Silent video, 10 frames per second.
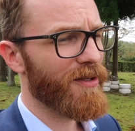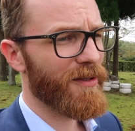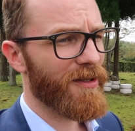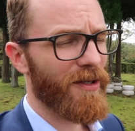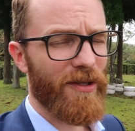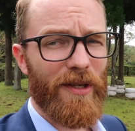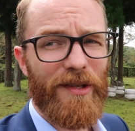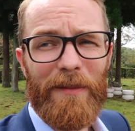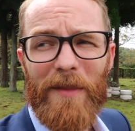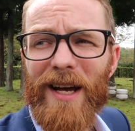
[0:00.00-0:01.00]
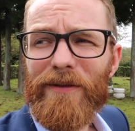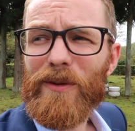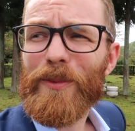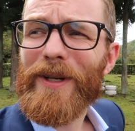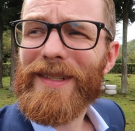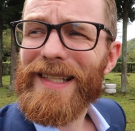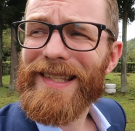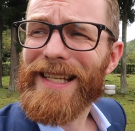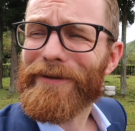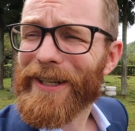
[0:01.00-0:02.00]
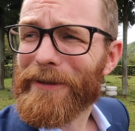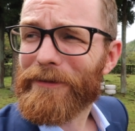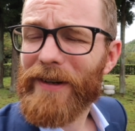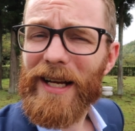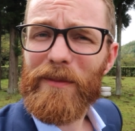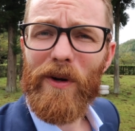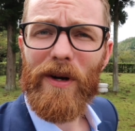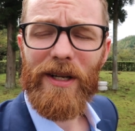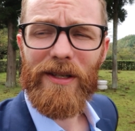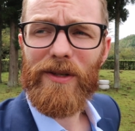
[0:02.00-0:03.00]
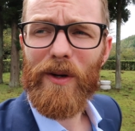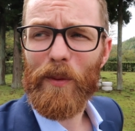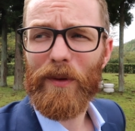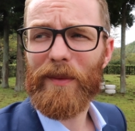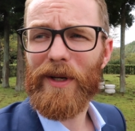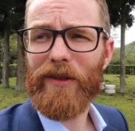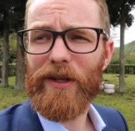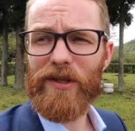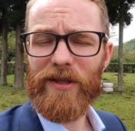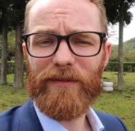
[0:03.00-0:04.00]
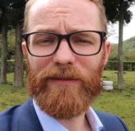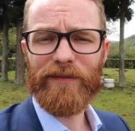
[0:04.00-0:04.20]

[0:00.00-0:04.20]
to, to discussing my viewpoints. Let's see if I can find more I can talk with about this.